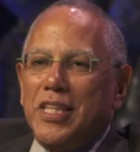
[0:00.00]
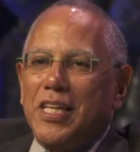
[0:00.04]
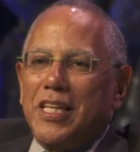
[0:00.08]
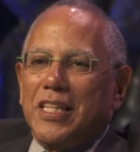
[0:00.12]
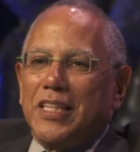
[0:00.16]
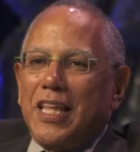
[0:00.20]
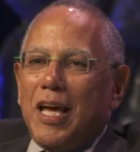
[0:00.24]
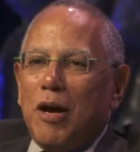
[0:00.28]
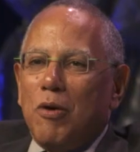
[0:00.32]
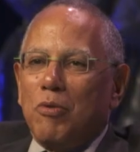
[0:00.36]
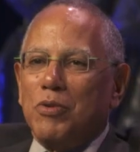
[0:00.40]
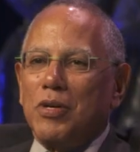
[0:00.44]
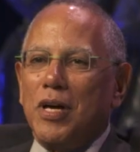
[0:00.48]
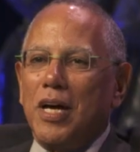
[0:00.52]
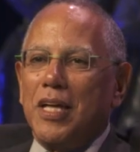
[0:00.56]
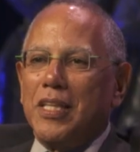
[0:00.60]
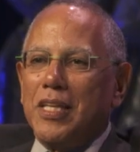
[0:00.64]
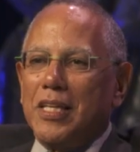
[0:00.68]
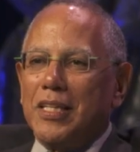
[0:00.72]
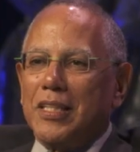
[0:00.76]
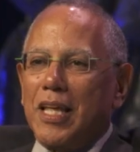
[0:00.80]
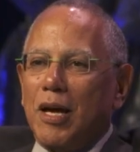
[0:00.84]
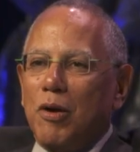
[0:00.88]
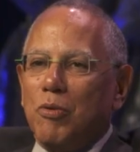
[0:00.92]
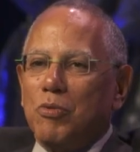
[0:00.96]
think that I
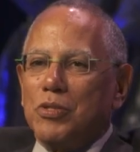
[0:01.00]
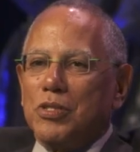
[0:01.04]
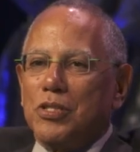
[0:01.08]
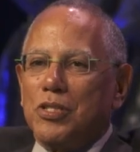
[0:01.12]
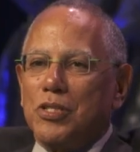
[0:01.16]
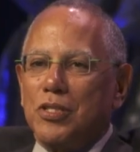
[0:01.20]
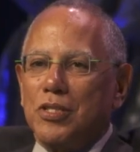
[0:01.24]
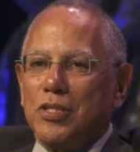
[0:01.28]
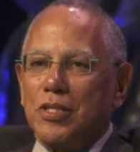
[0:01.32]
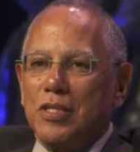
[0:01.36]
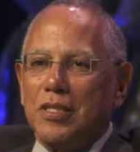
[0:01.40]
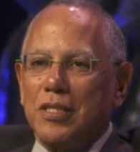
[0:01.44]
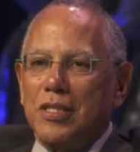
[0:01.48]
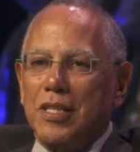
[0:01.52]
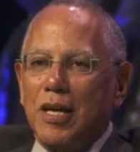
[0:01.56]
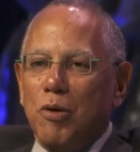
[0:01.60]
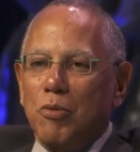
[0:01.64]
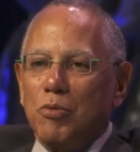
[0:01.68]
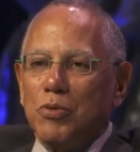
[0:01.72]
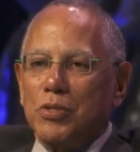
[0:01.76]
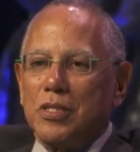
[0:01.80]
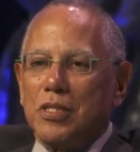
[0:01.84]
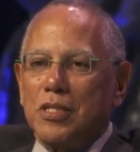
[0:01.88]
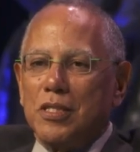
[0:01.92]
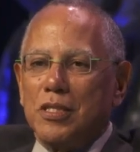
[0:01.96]
think that was that
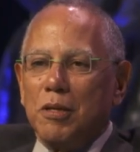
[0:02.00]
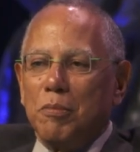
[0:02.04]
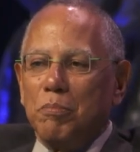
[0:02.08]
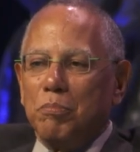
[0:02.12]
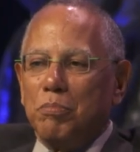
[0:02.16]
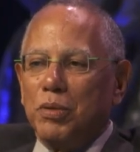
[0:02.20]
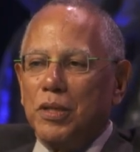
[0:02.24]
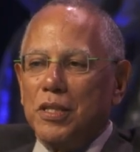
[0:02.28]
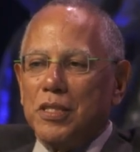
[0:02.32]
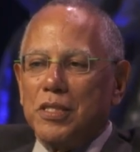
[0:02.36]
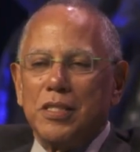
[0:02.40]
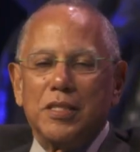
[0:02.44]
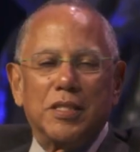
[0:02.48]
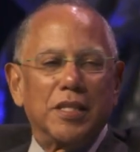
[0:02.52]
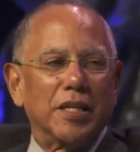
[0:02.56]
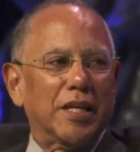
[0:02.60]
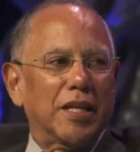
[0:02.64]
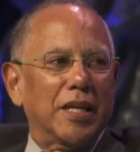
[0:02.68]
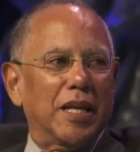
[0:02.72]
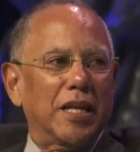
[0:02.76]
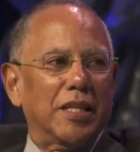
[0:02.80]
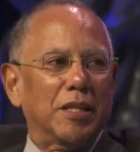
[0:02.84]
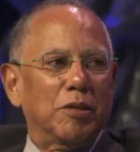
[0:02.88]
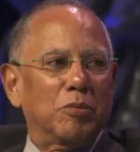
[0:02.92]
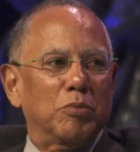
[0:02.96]
was simplistic,
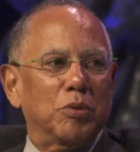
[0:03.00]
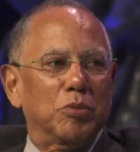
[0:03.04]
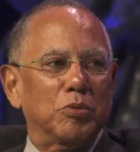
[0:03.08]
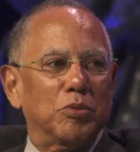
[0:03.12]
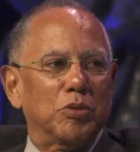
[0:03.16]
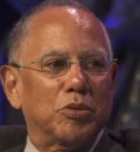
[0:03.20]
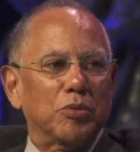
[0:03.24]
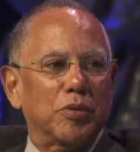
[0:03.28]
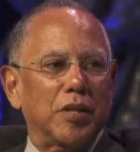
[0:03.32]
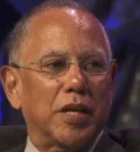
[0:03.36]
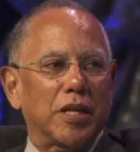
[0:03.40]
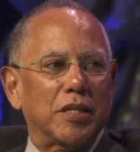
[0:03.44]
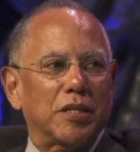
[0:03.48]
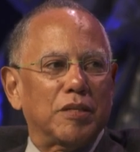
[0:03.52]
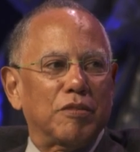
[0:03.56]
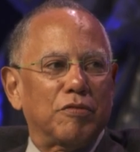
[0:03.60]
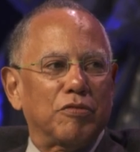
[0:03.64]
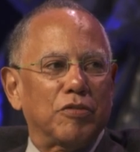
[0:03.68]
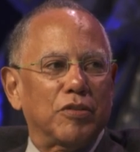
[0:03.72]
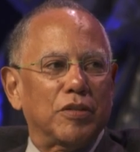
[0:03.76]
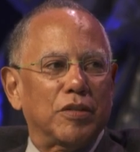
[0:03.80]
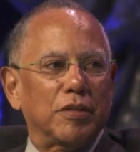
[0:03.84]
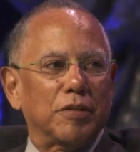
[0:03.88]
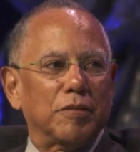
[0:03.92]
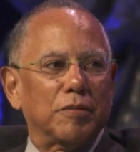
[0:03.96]
and I think we would do that
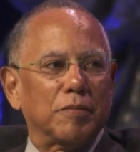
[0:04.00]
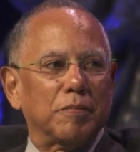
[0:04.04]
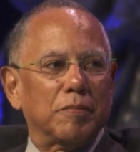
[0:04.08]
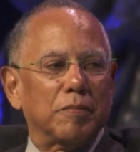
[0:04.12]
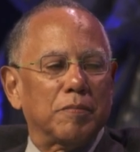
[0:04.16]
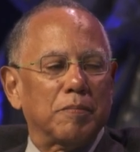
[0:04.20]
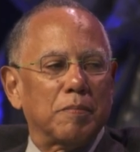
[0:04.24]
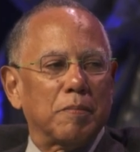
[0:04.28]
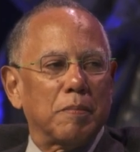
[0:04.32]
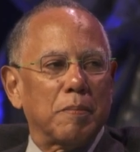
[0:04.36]
differently. And you think